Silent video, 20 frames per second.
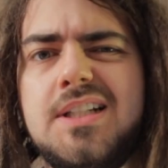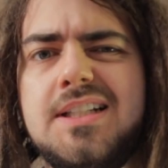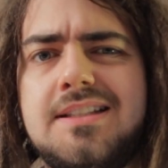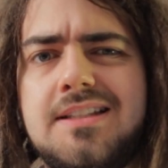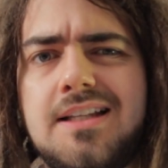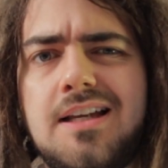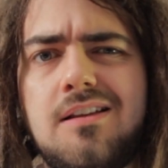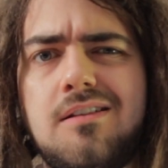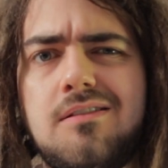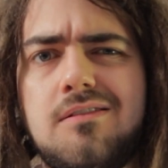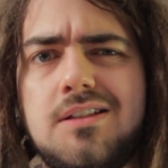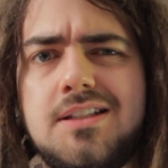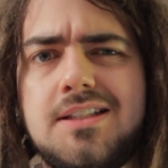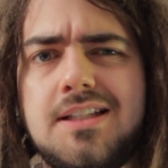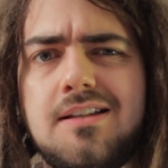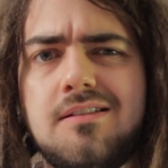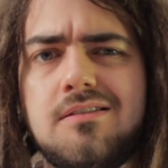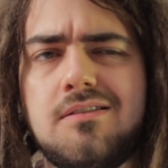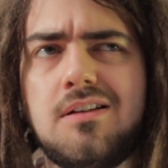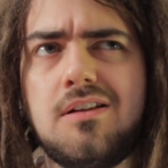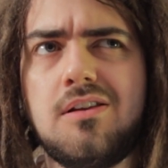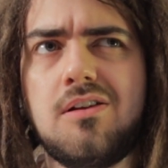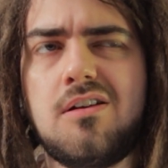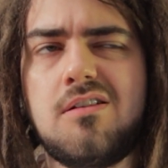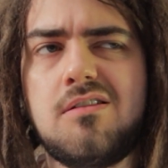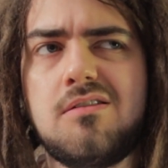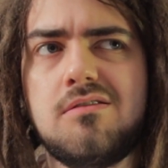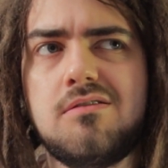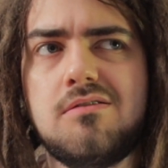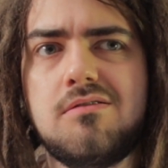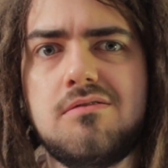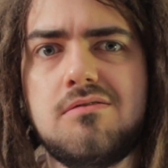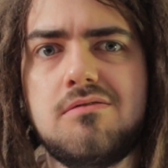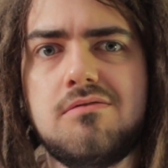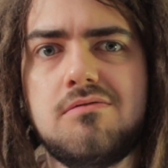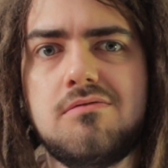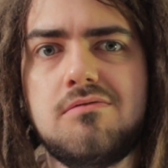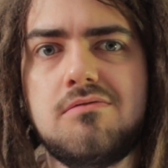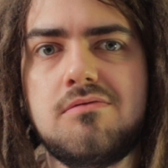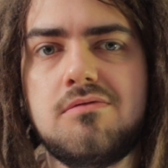Is that a lot
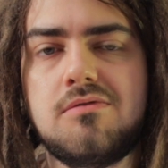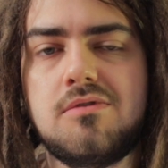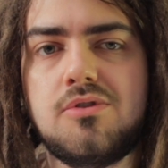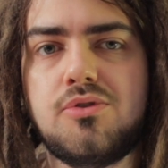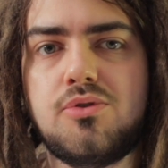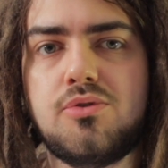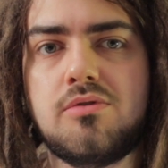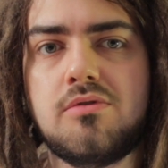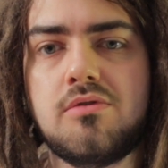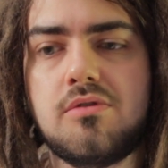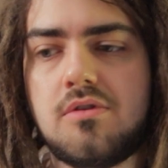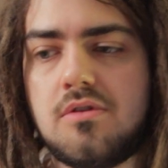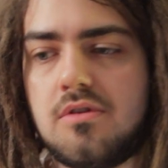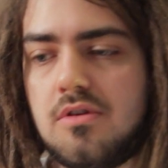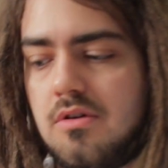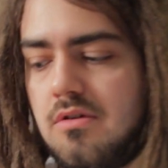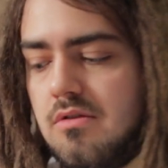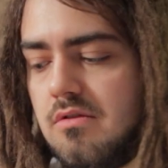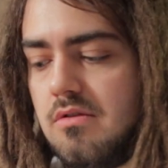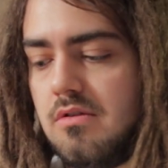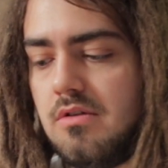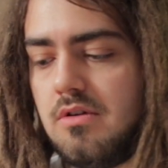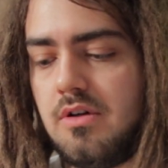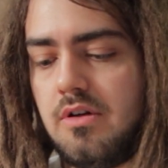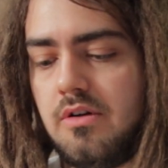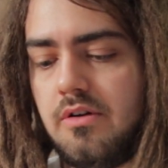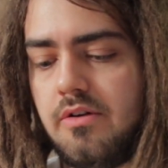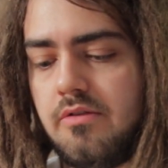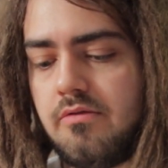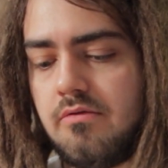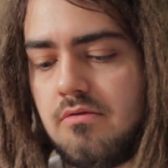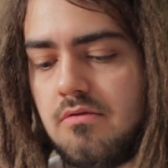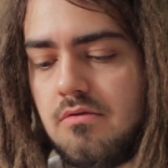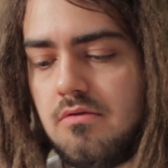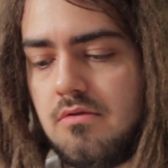or not? I don't know.